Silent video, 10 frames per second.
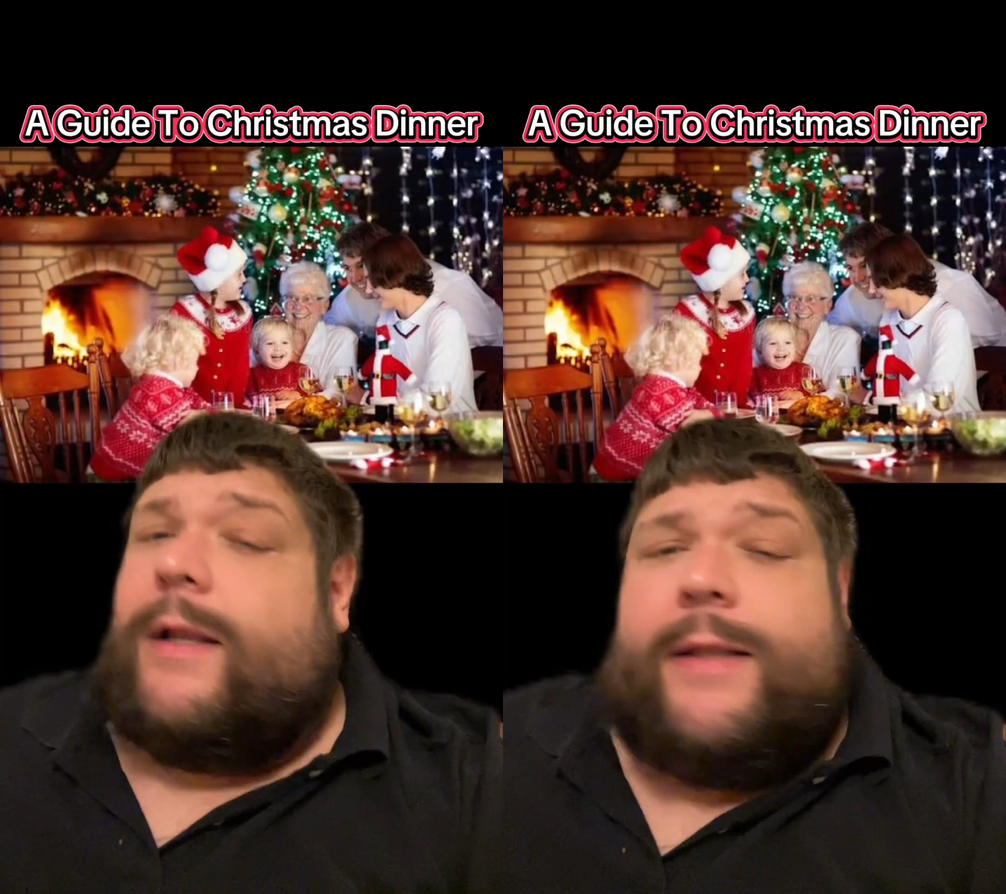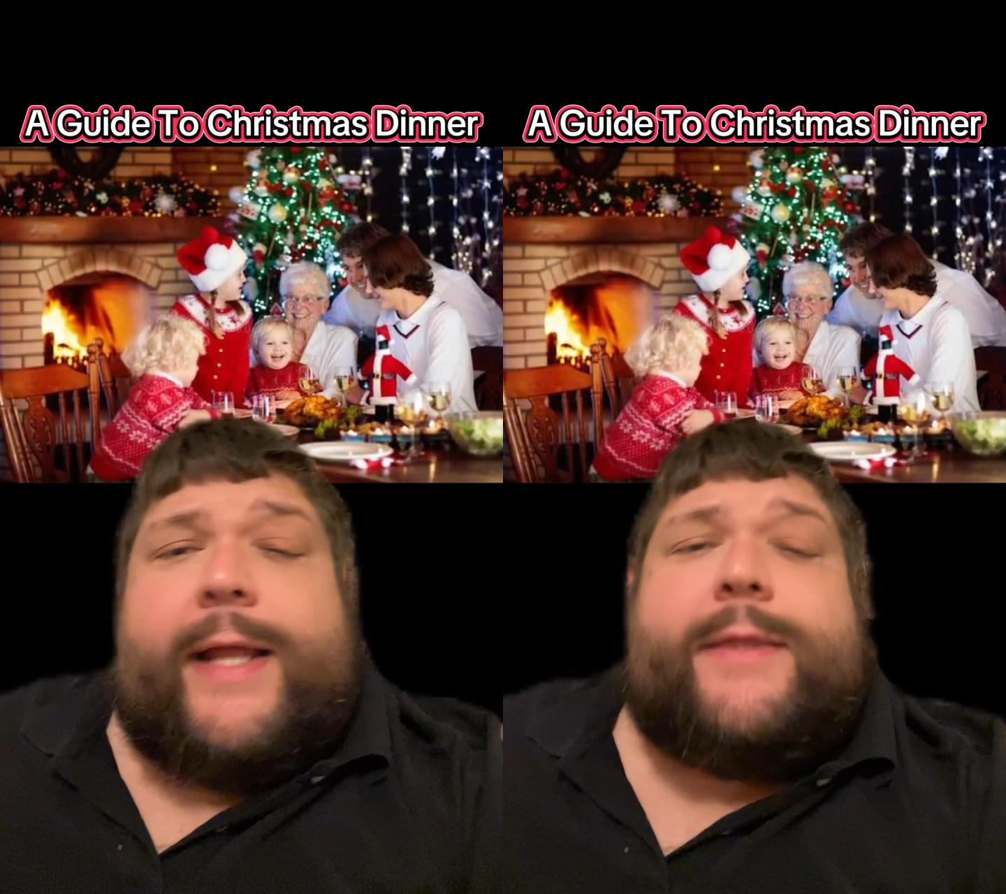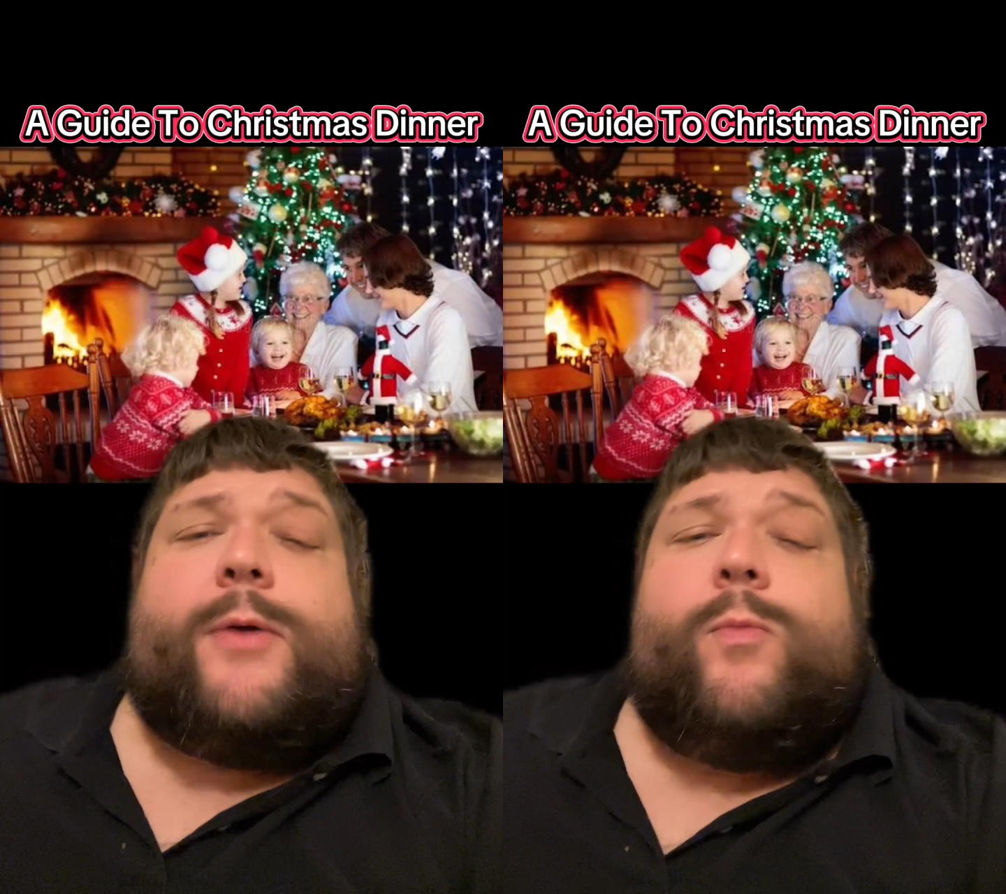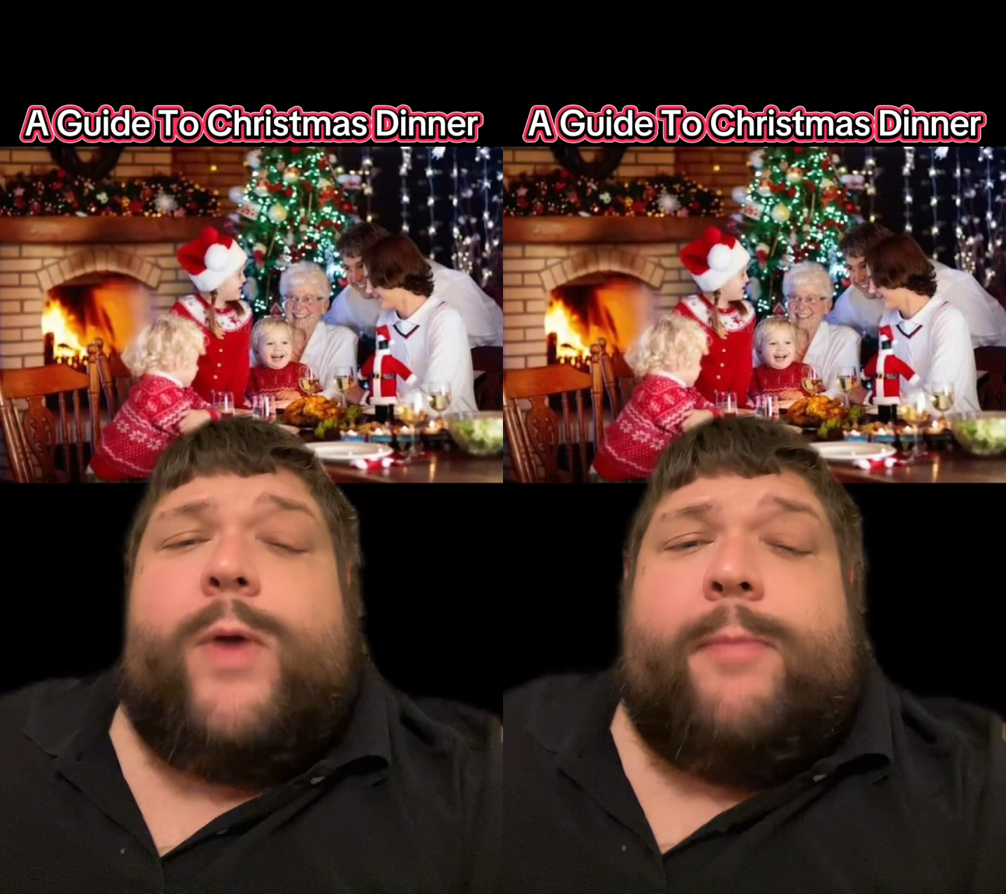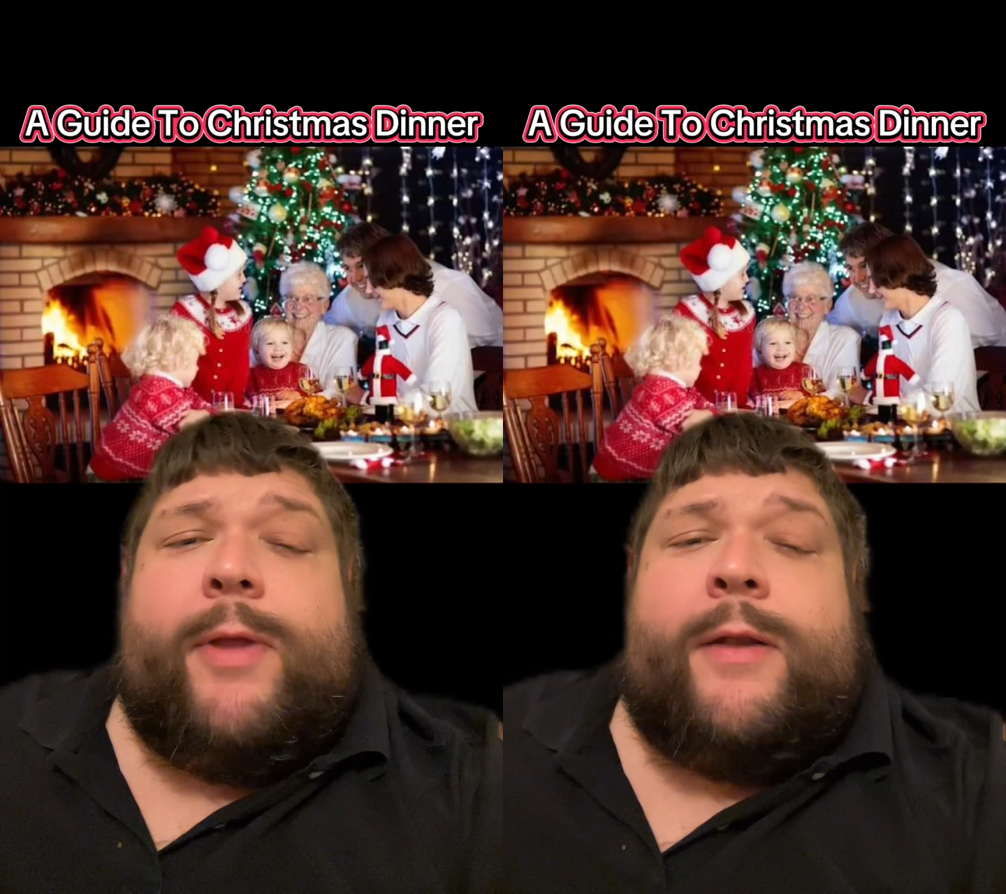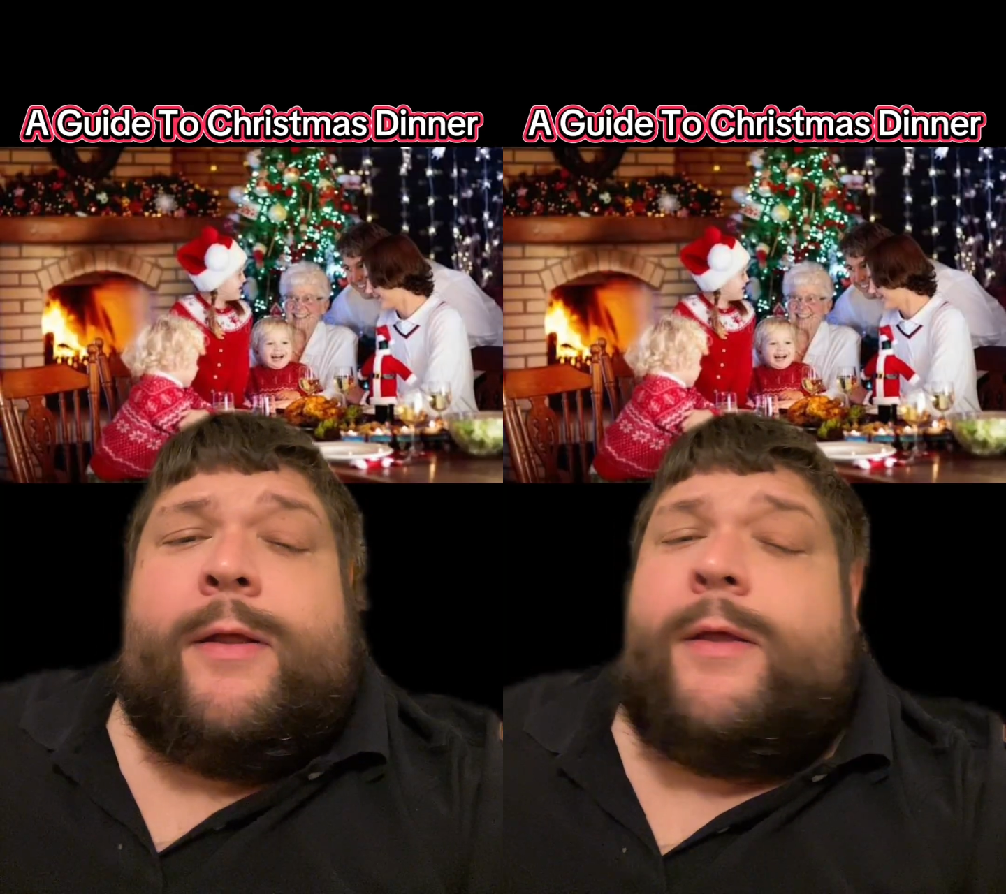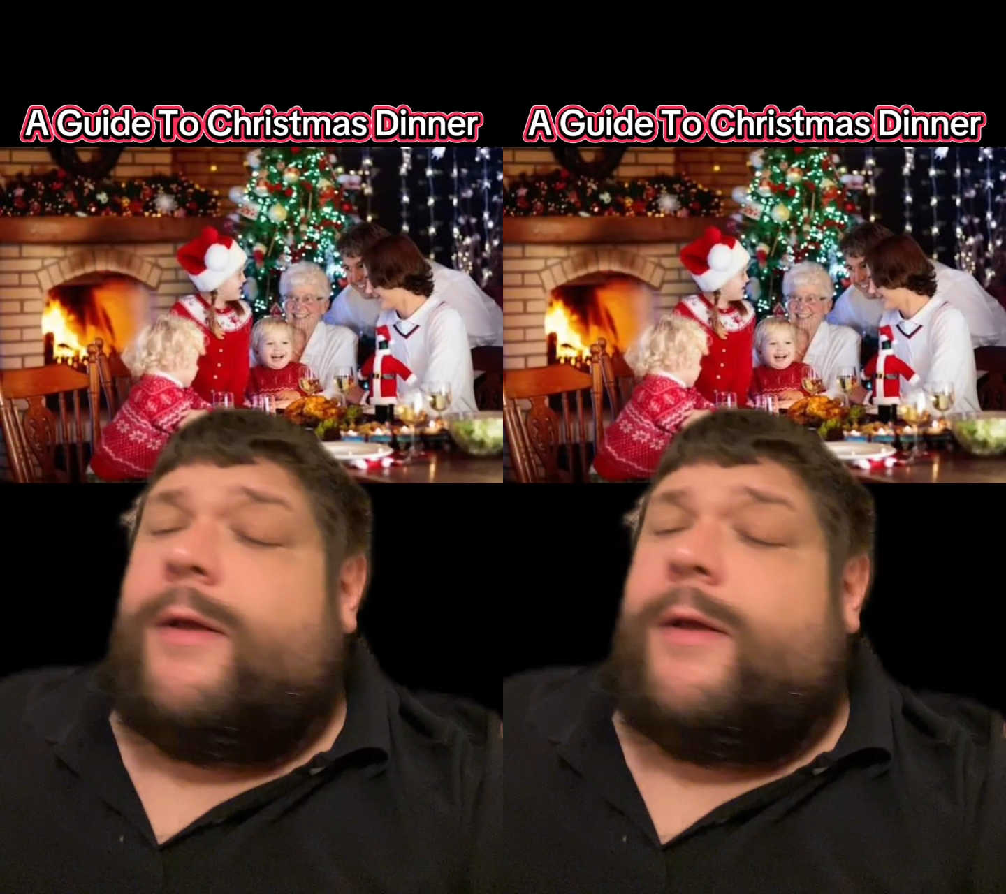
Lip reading: let the women,